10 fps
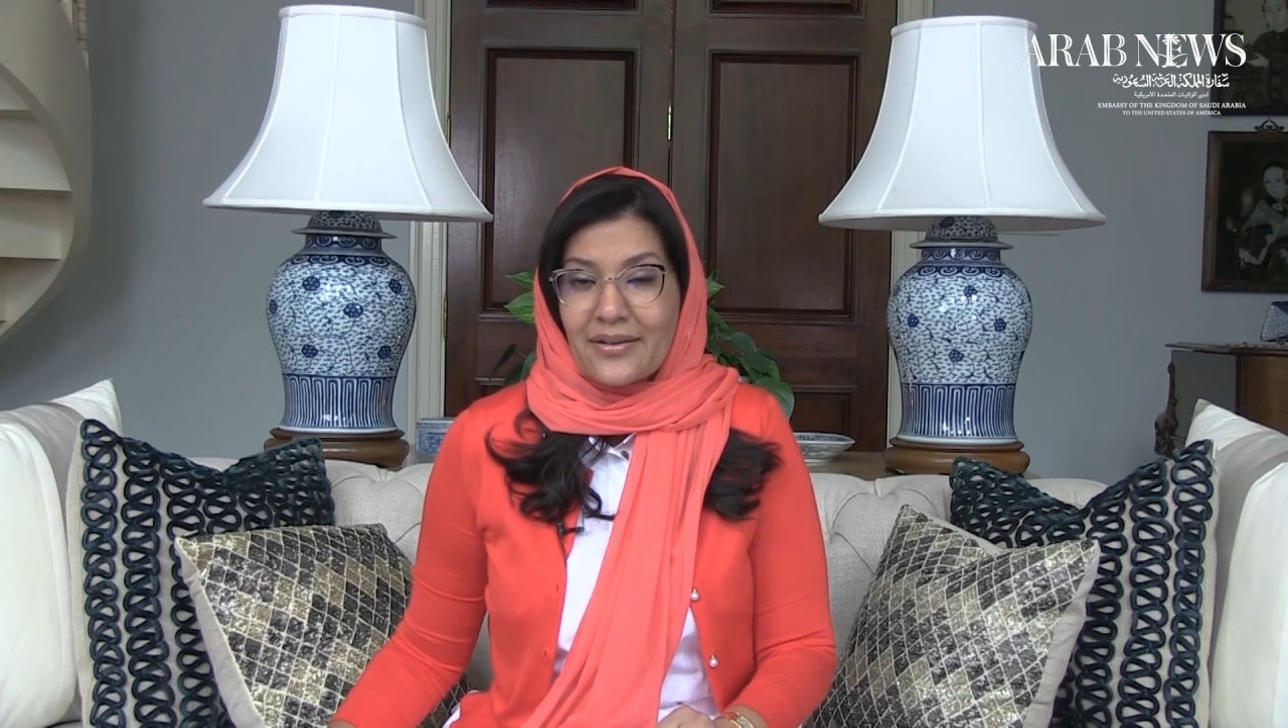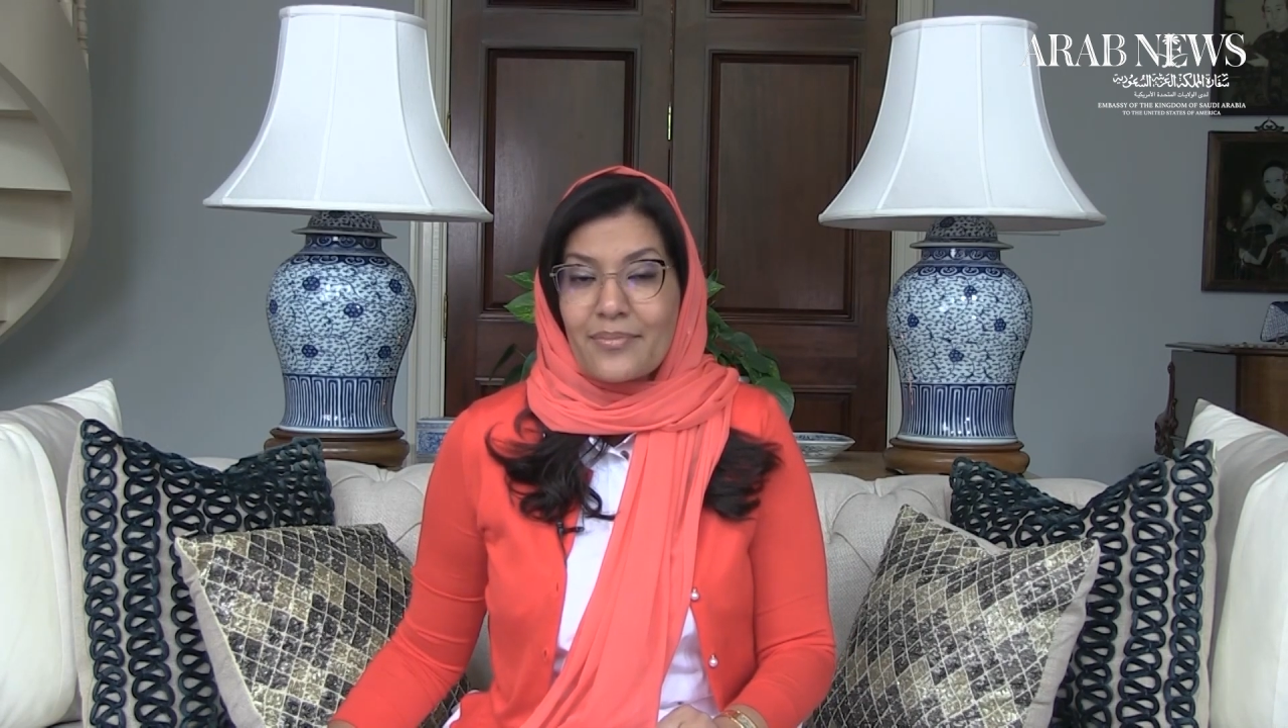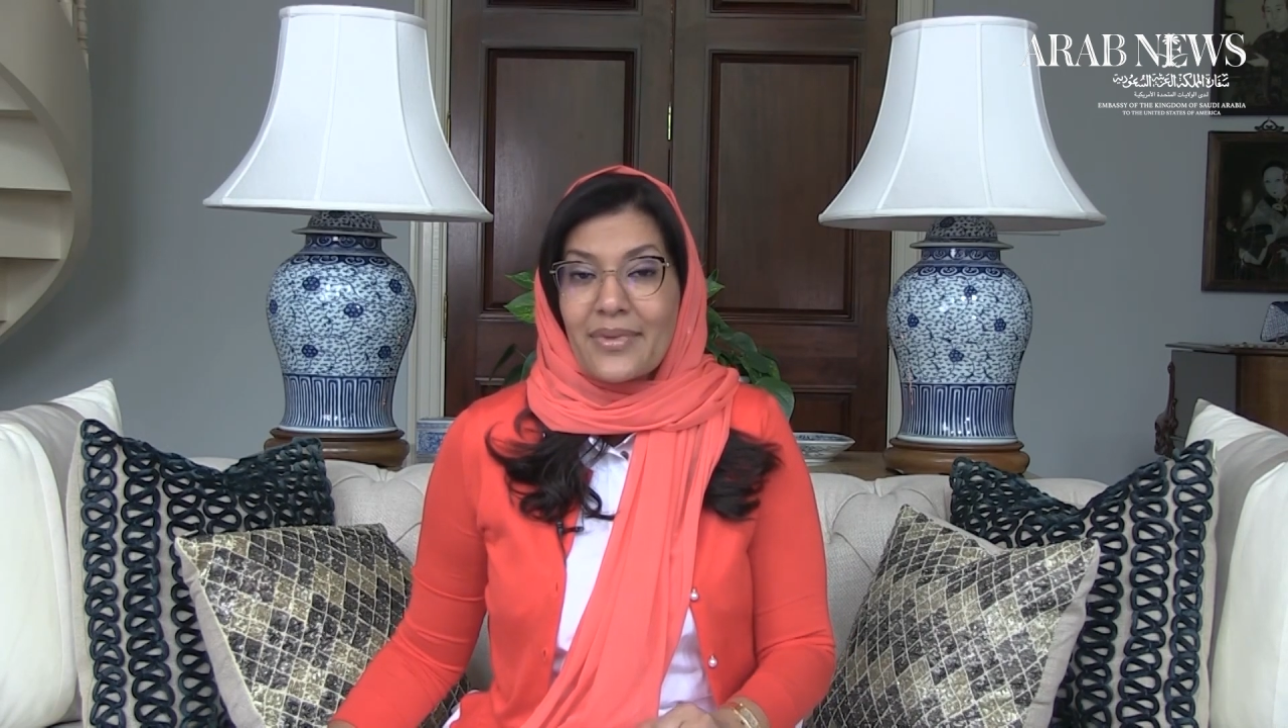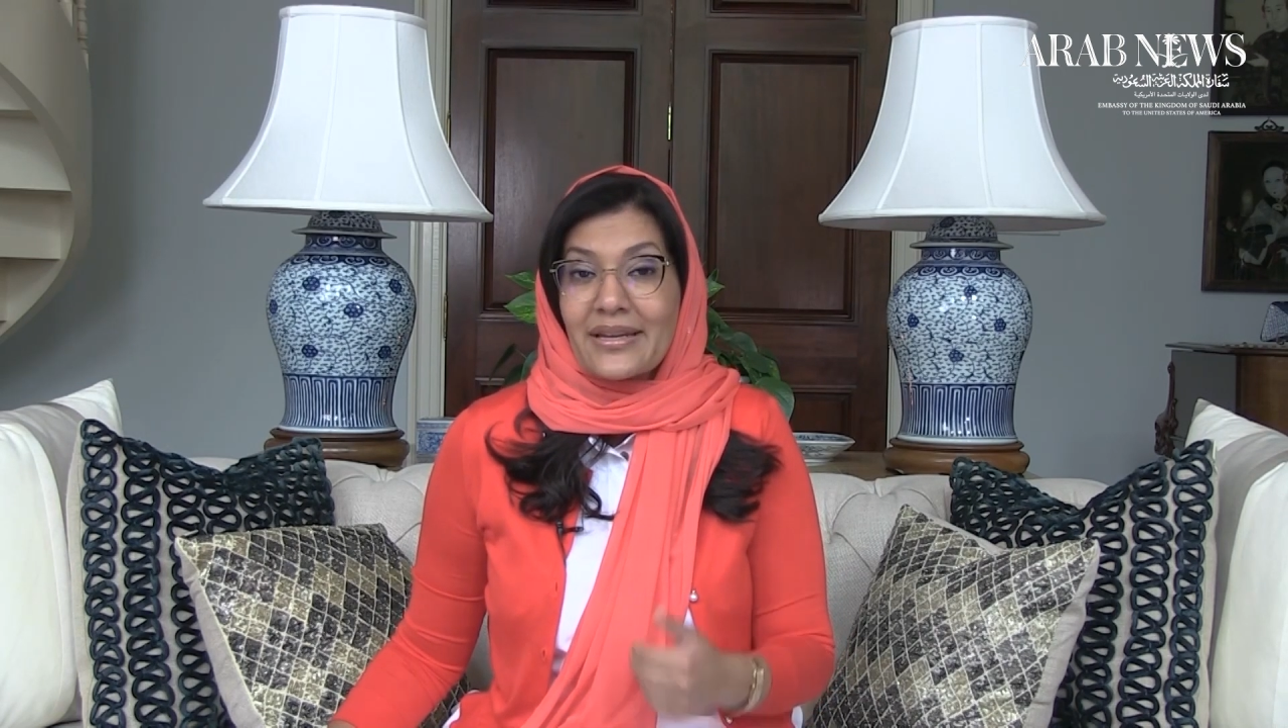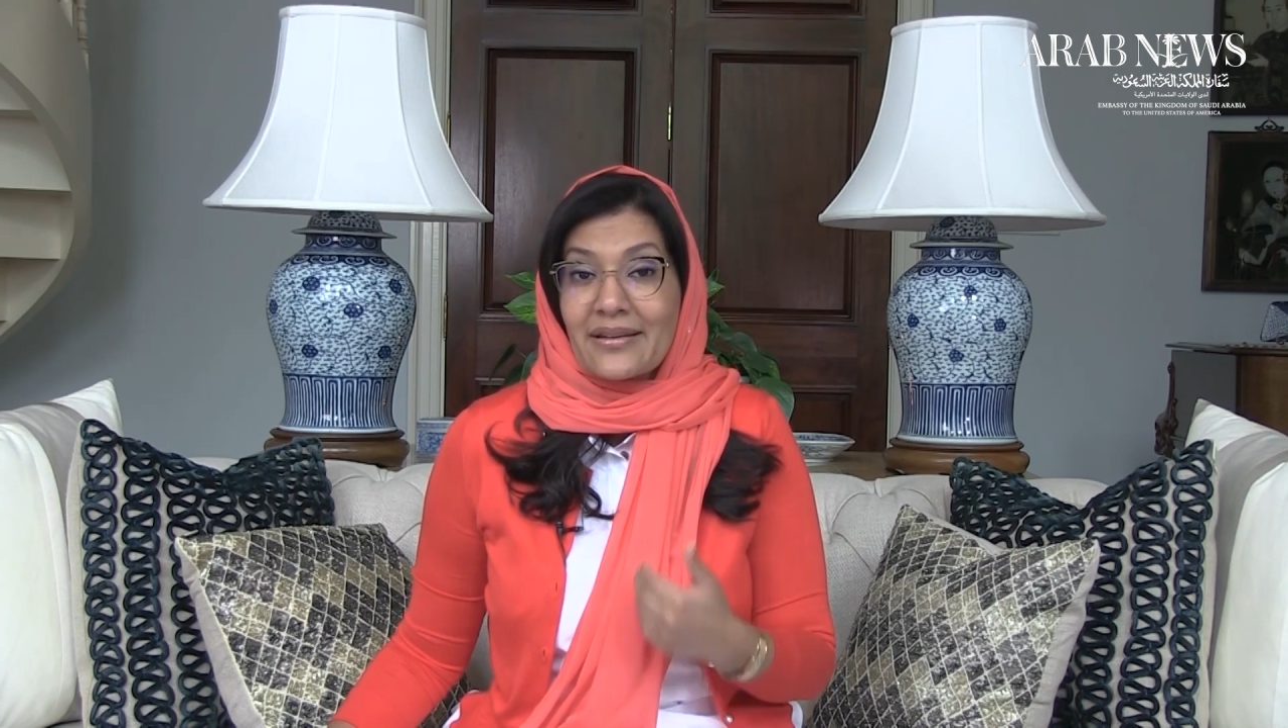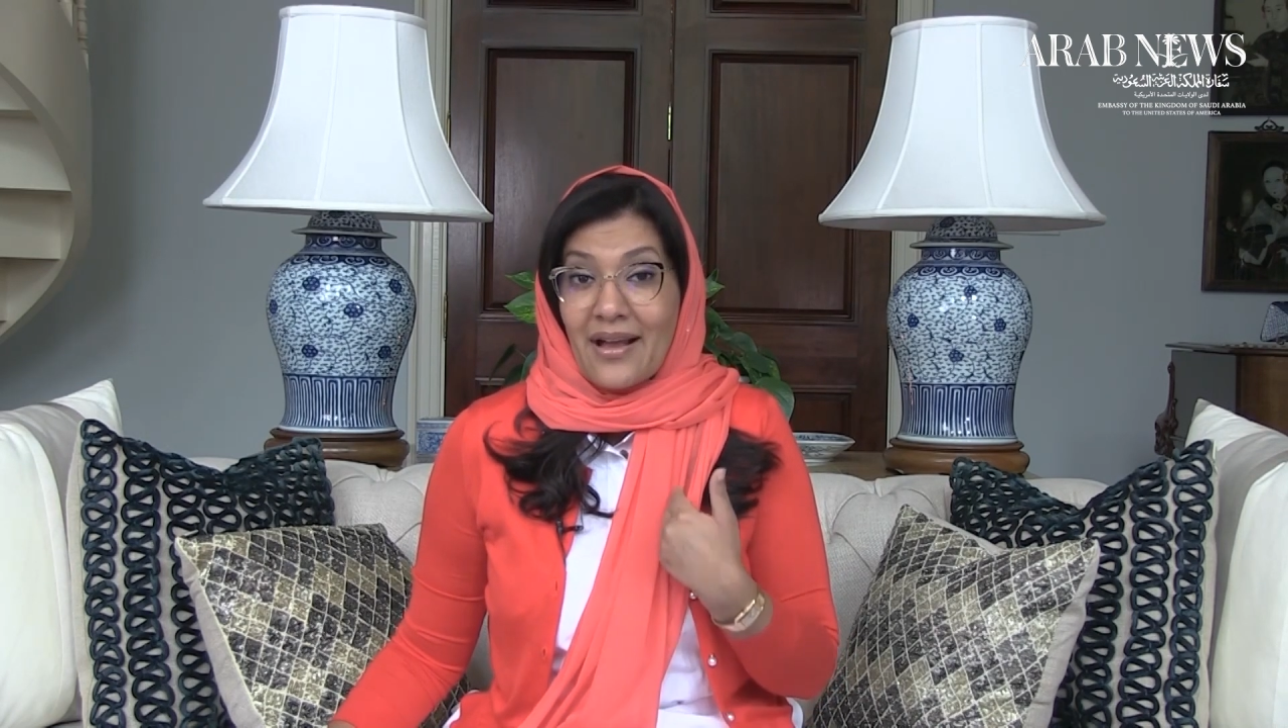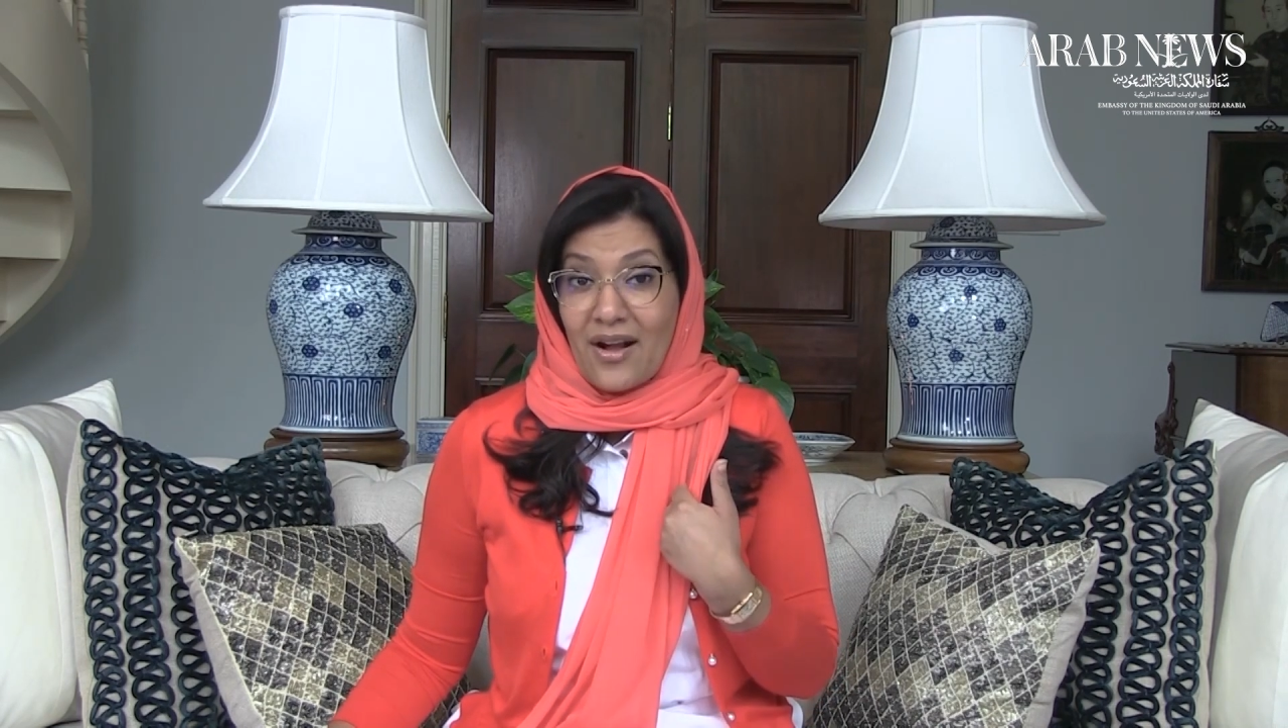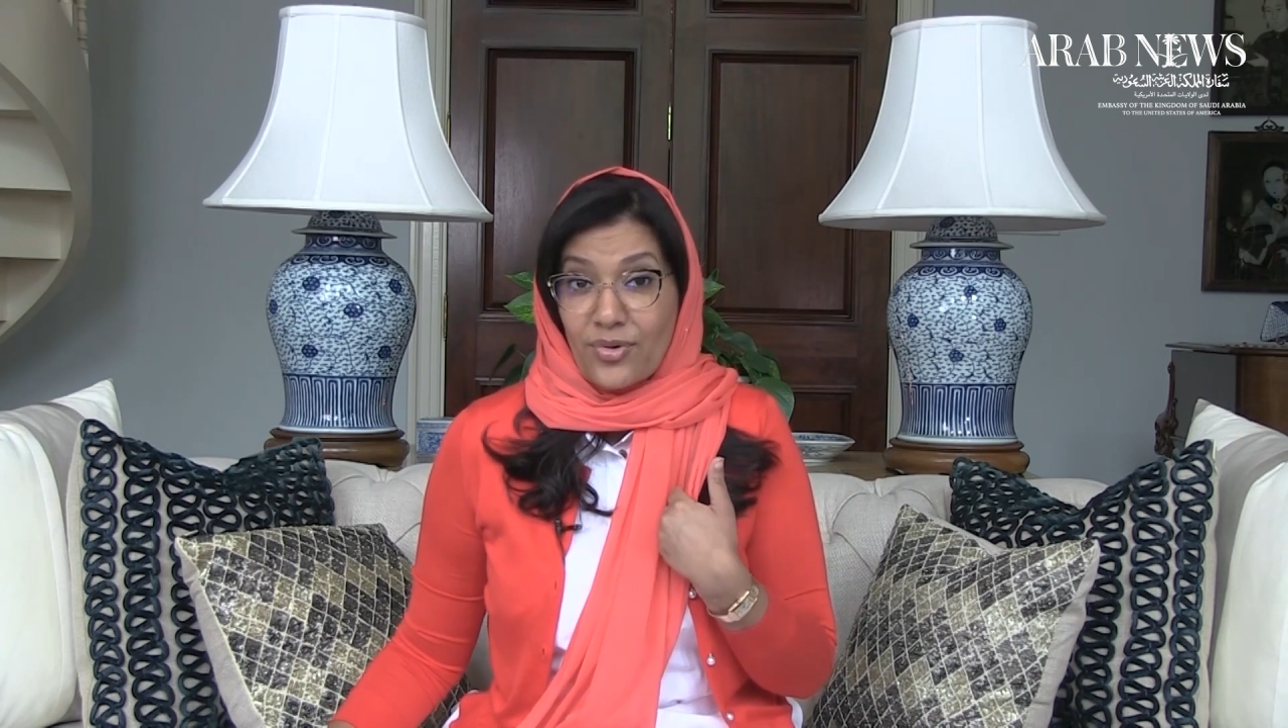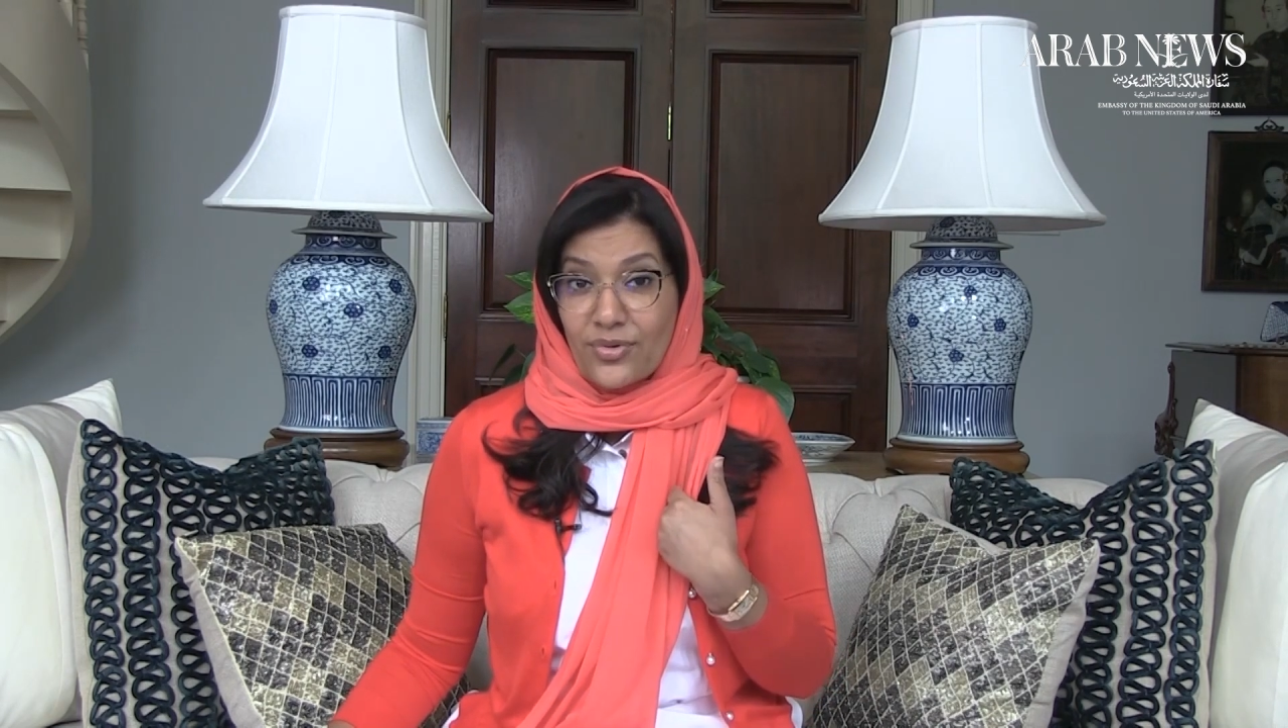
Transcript: many in our